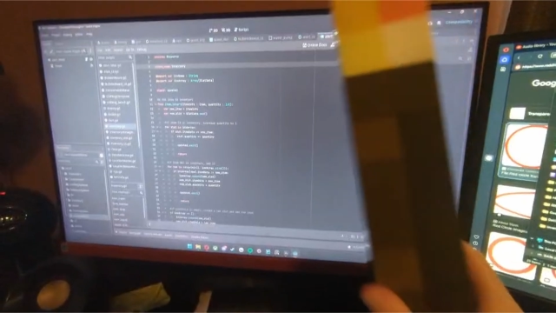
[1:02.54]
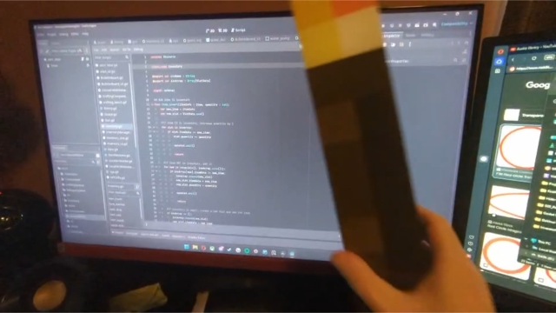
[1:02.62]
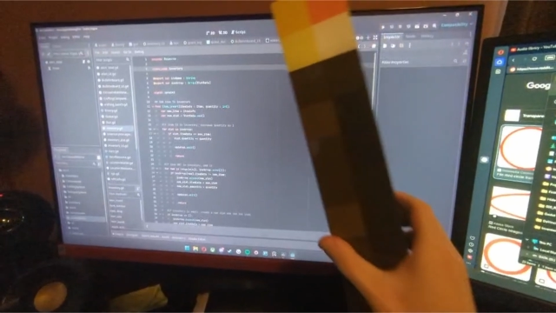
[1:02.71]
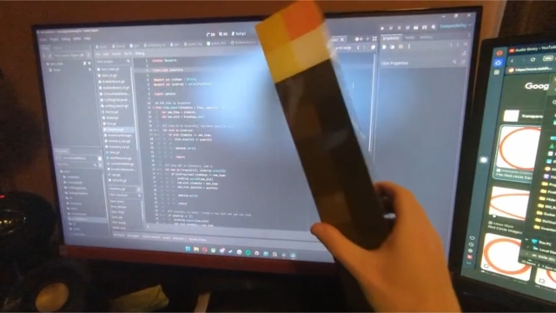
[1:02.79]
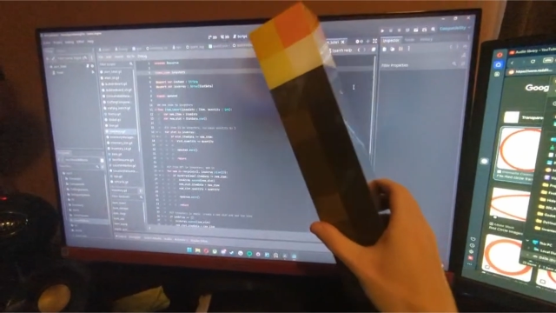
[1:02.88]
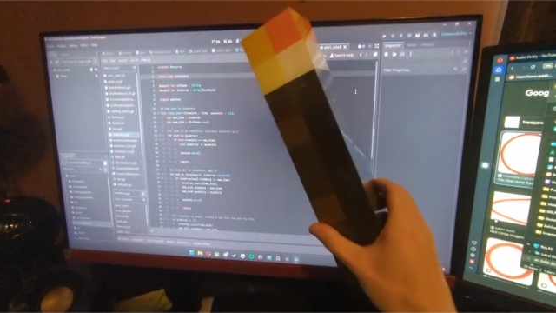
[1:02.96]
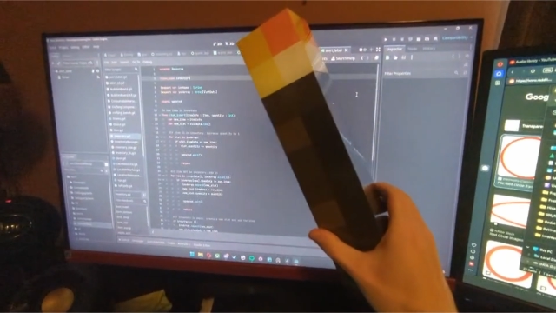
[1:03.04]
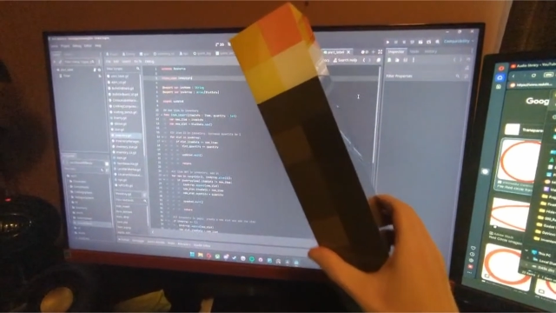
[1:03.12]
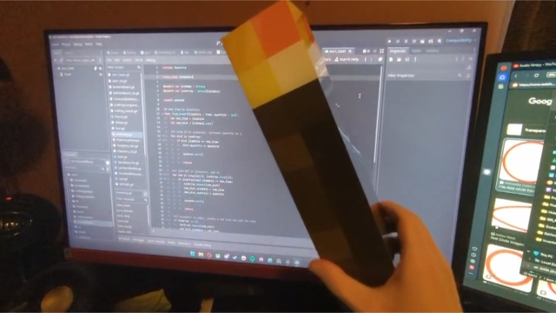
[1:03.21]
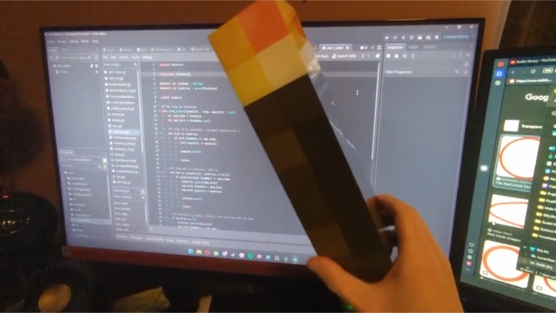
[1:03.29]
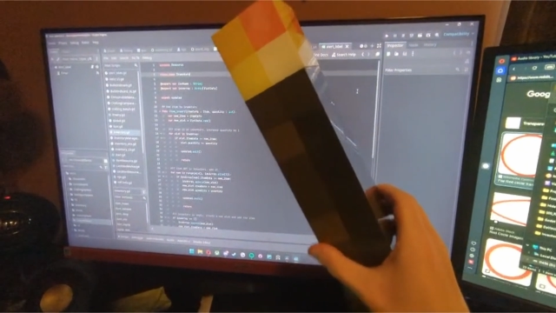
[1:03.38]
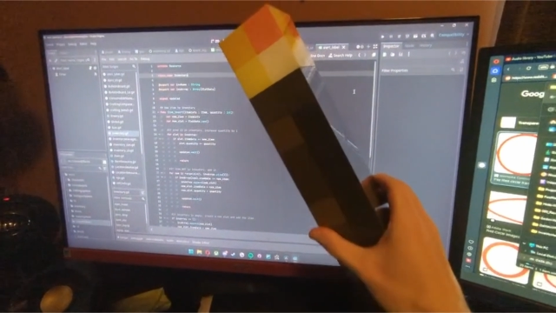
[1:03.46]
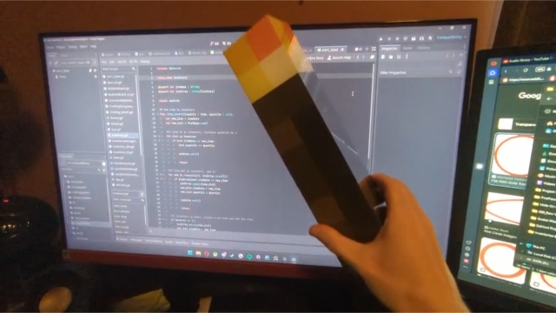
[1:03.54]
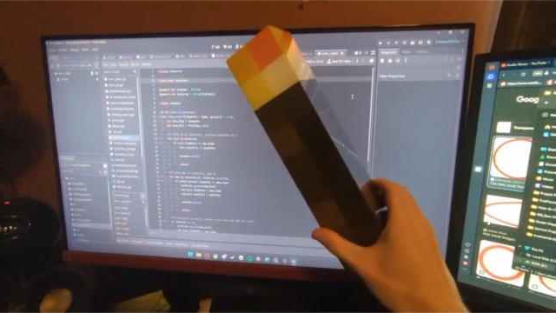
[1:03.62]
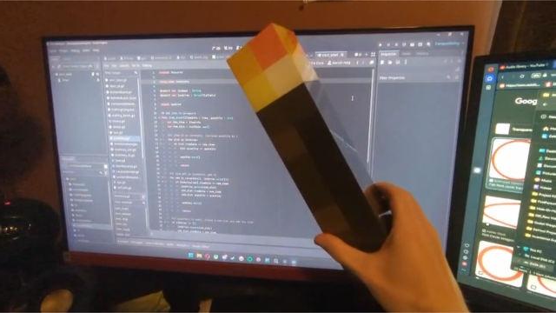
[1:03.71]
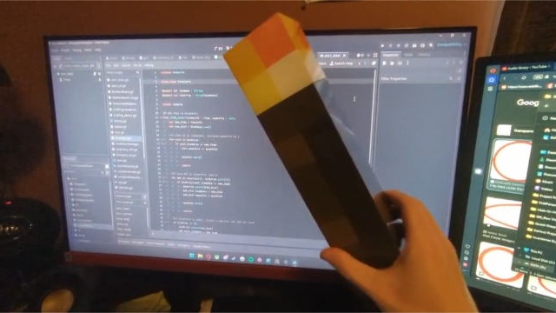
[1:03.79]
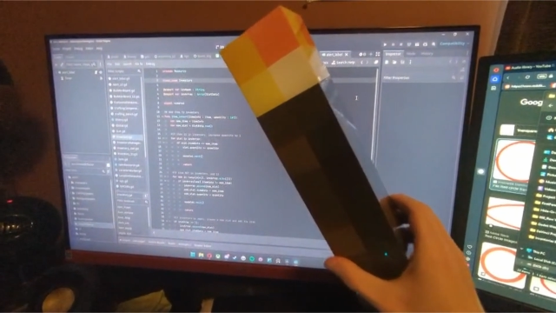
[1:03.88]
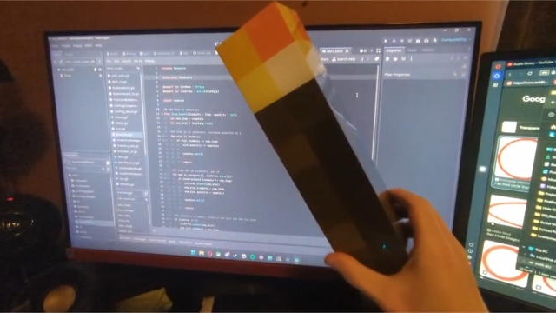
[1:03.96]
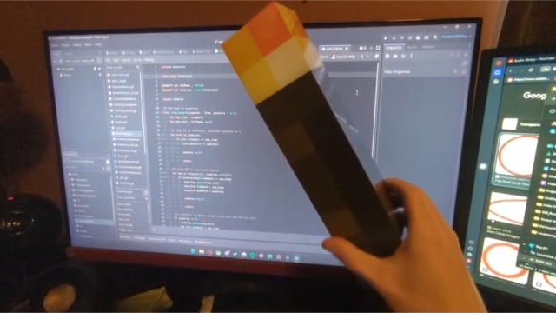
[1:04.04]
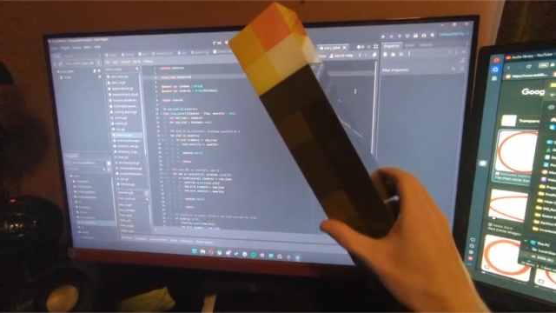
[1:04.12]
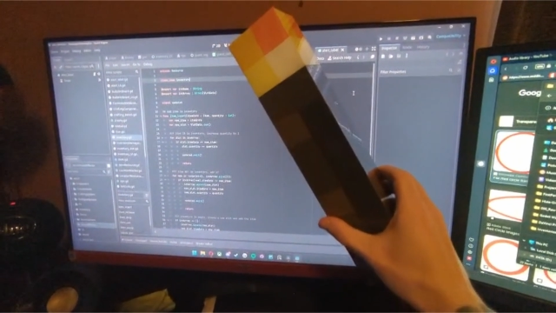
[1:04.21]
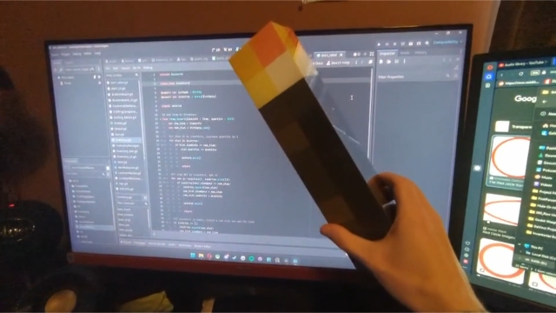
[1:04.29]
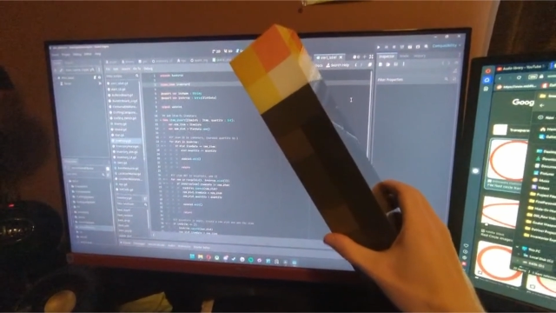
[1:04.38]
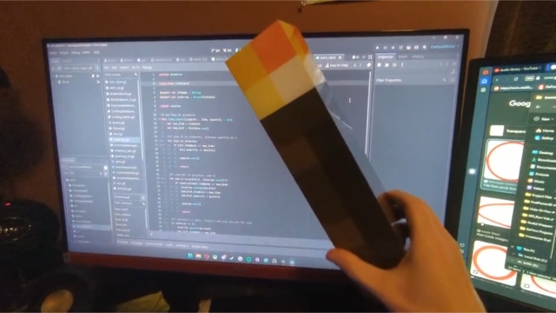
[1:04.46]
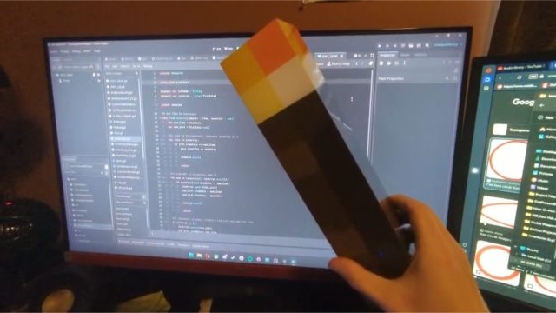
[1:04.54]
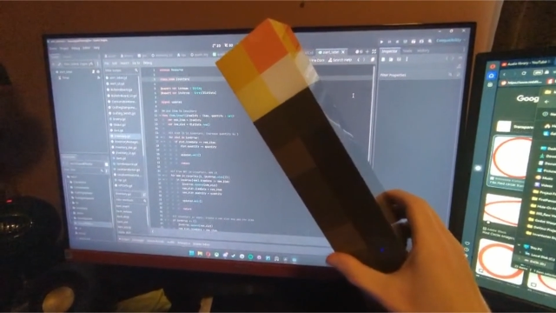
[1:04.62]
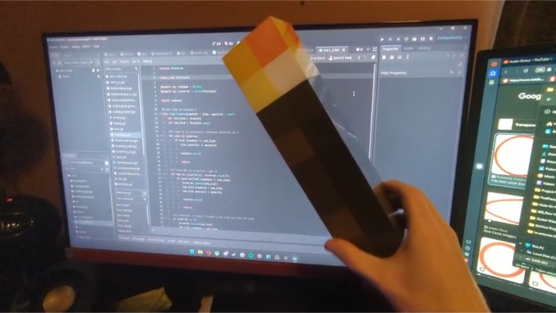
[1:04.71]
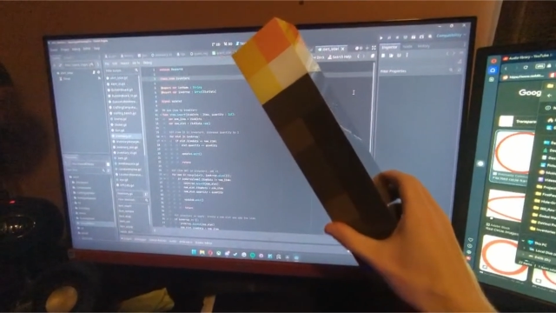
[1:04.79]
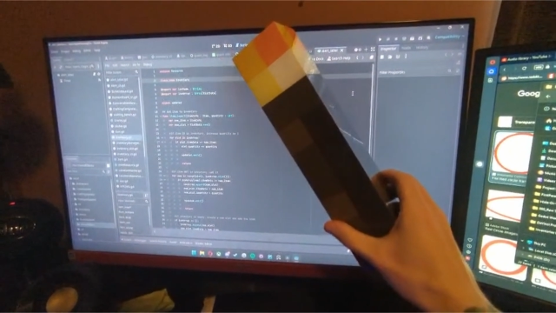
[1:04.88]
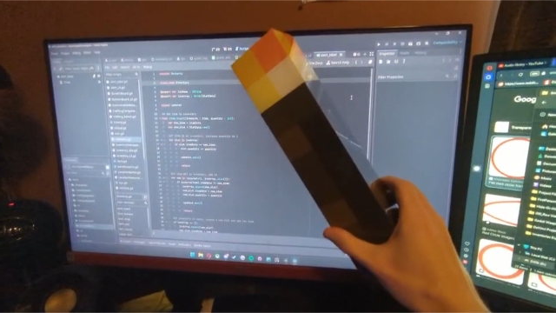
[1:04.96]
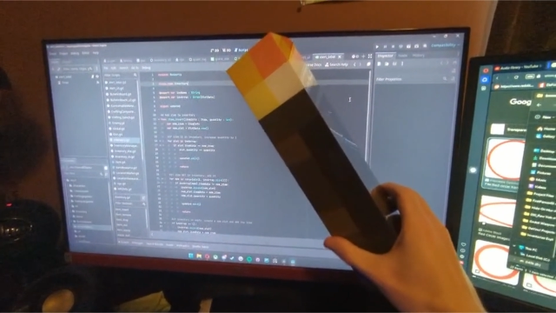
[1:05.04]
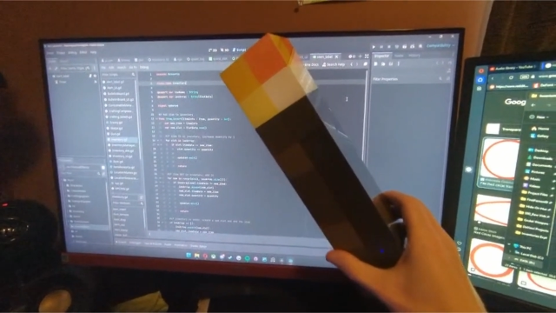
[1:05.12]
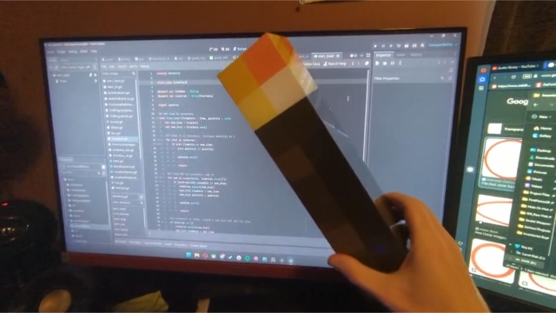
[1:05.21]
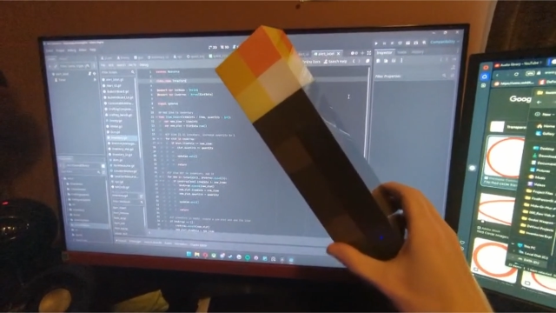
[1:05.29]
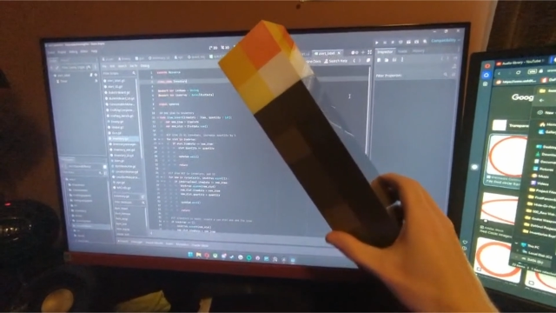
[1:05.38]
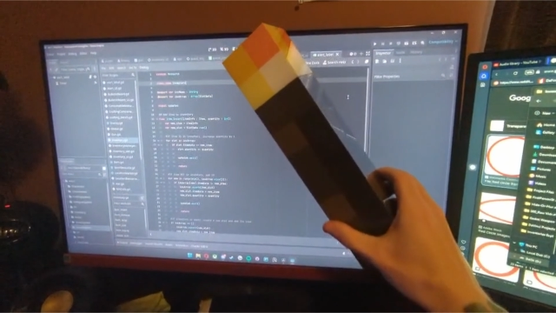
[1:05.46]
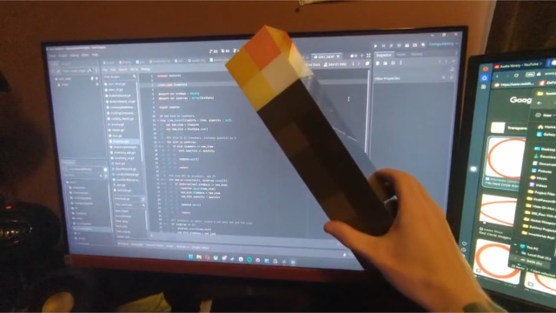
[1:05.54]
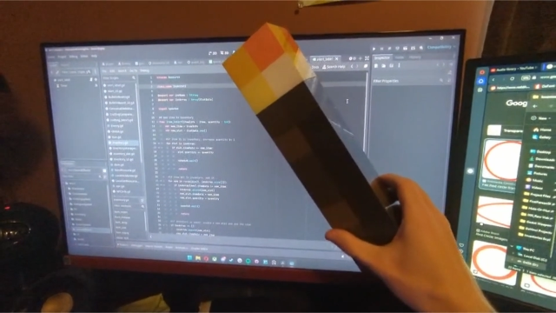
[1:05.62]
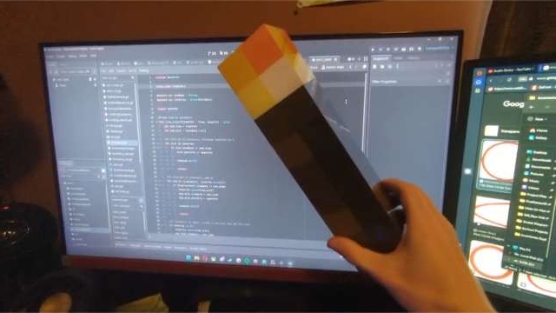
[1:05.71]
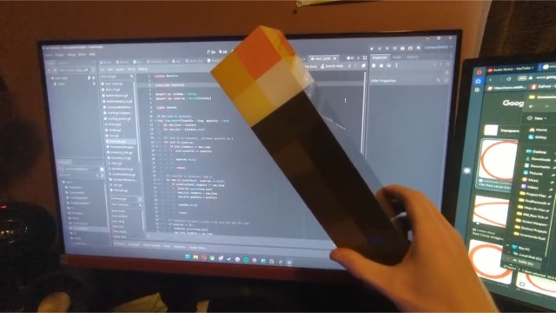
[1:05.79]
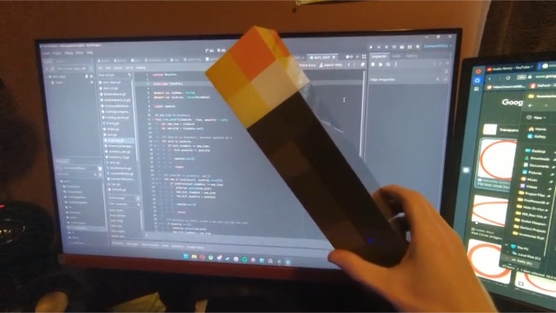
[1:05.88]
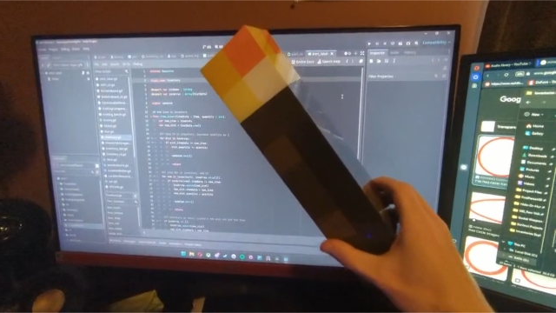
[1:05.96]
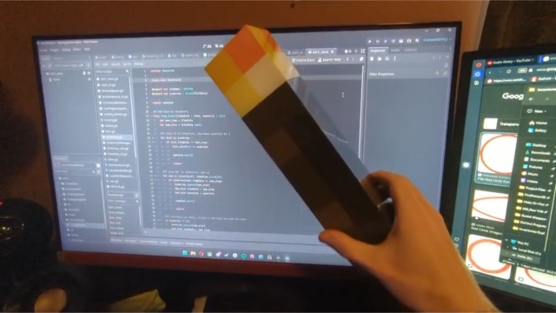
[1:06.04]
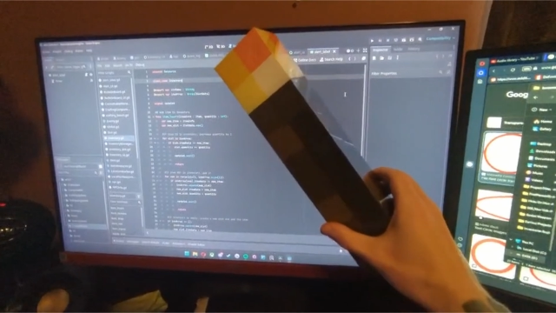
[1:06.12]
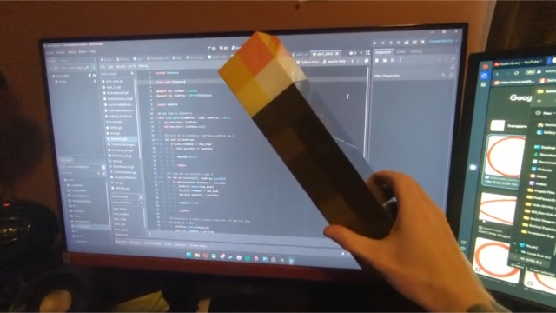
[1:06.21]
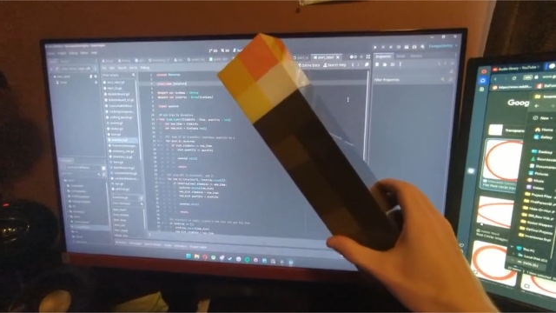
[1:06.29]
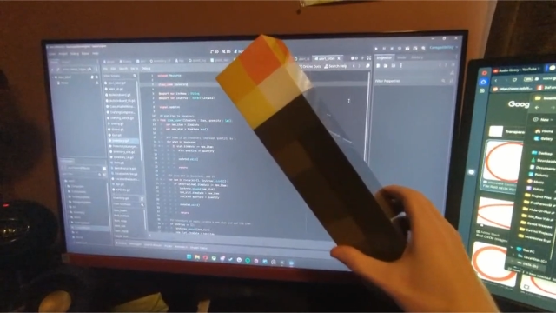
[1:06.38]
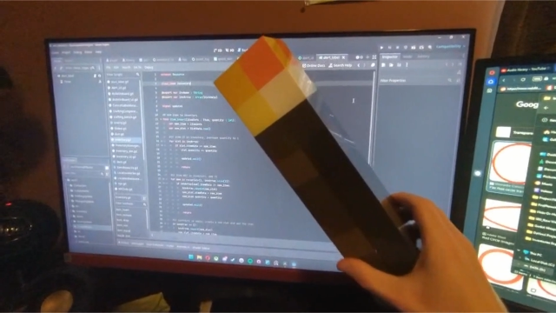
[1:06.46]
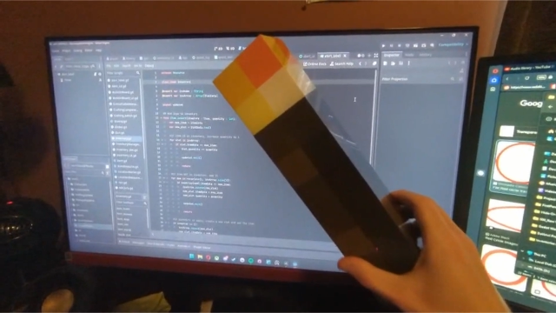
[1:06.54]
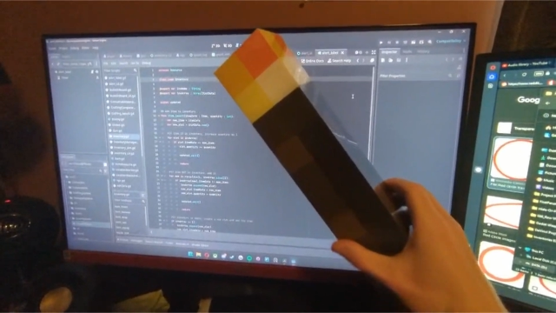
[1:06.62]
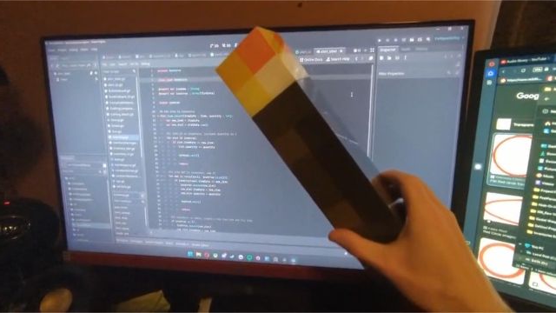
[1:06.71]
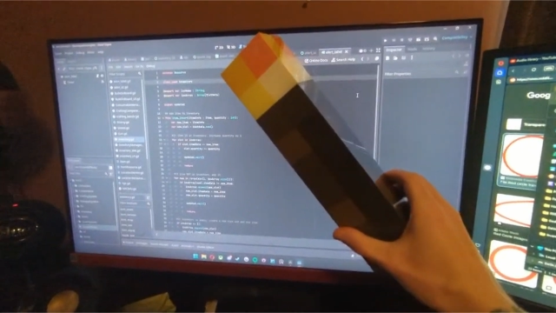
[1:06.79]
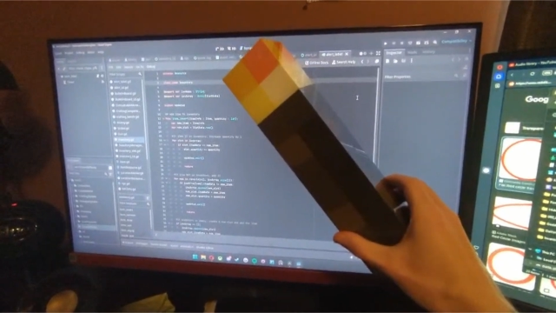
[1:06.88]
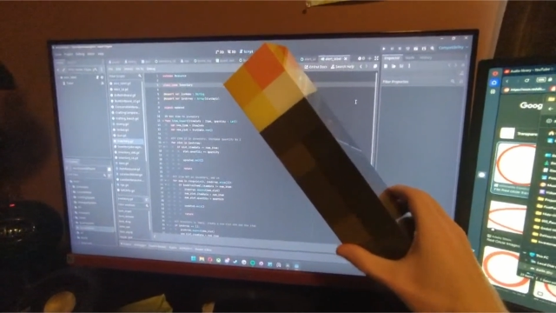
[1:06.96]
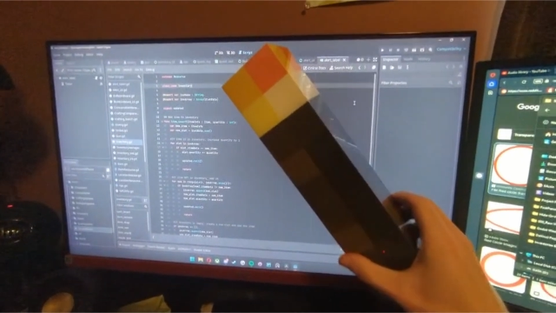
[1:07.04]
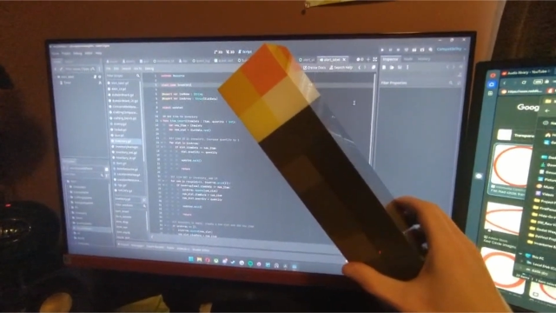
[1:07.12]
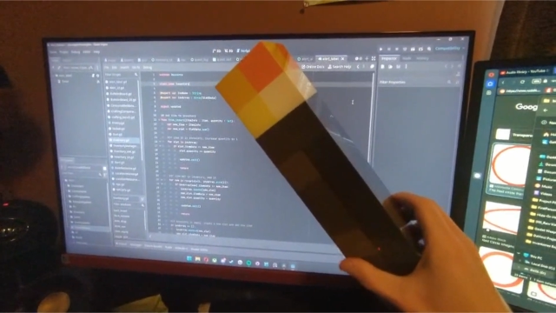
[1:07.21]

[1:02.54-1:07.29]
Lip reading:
Nobody's mouth can be seen.